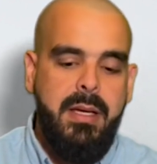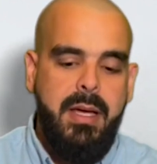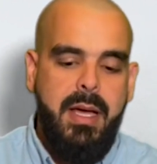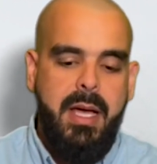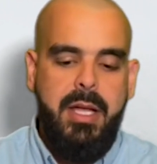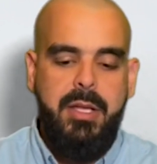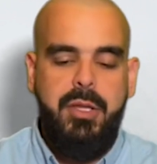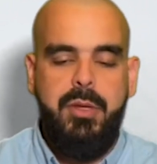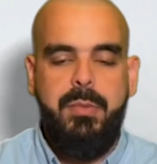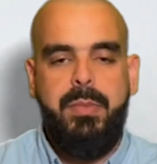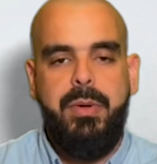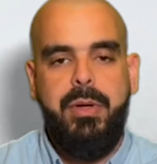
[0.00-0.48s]

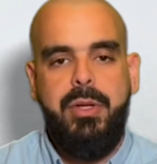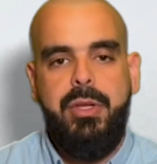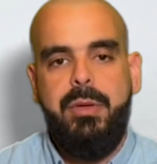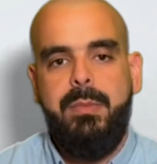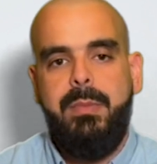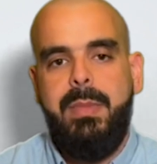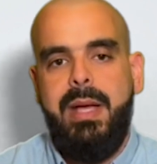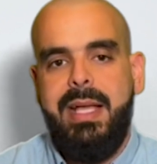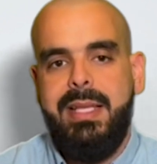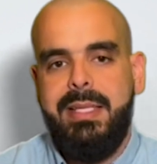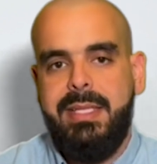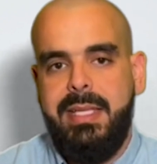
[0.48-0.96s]
and you put your
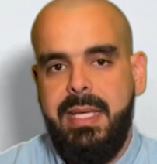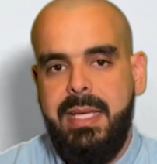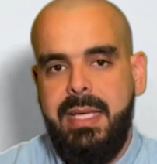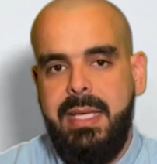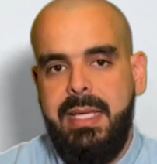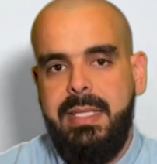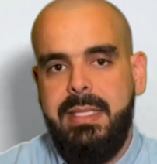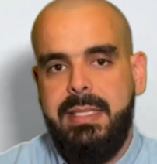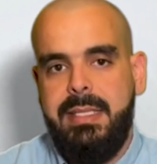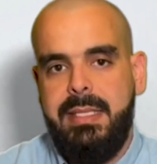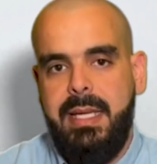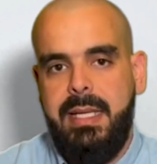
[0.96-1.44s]
mask
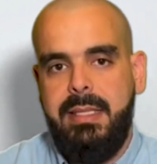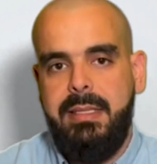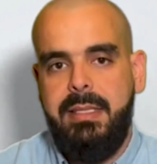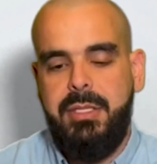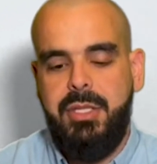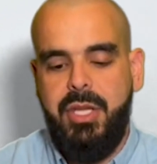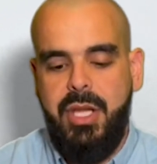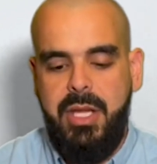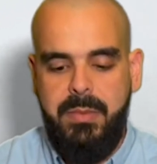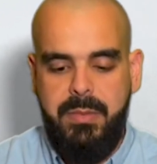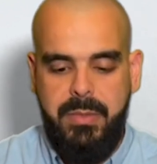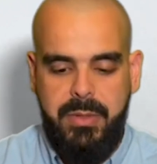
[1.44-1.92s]
inside the
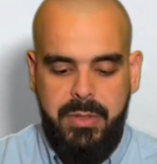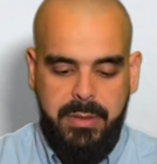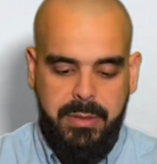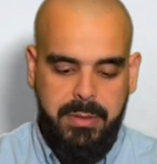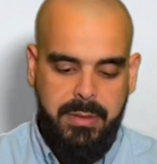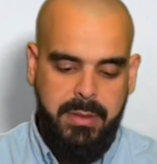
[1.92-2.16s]
chamber.